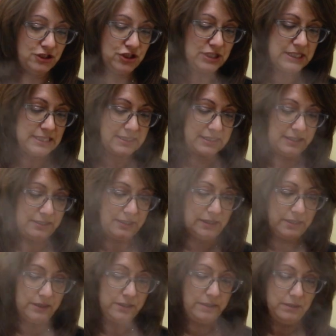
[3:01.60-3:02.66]
just sit
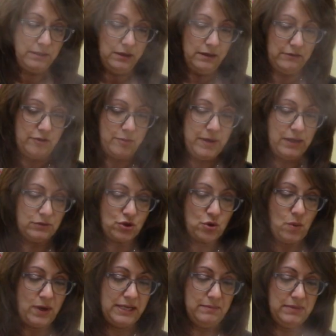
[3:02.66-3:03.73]
here for about
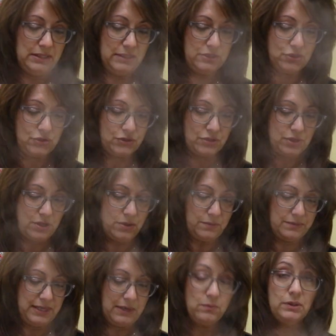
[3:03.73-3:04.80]
20 minutes or so,
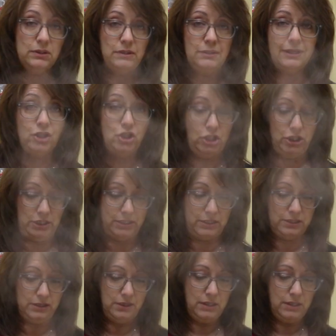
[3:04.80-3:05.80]
they will cook.